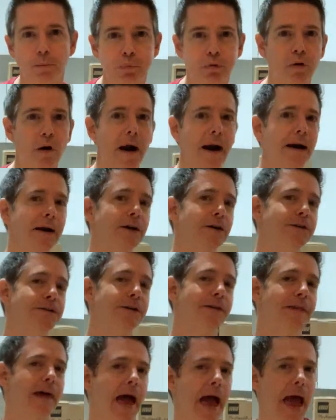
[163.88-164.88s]
prior
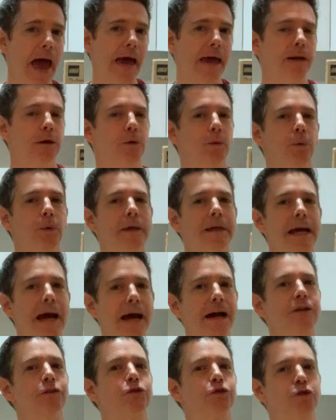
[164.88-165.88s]
to that, we
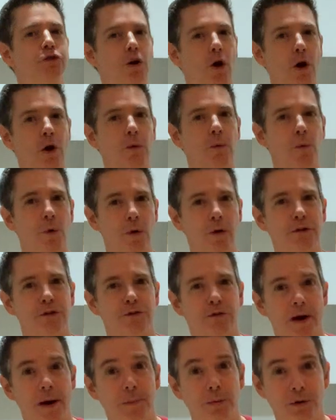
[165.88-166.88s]
had Star
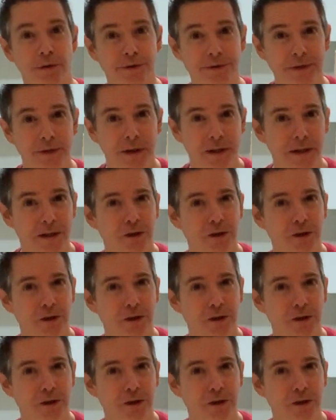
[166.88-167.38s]
Wars Rebels.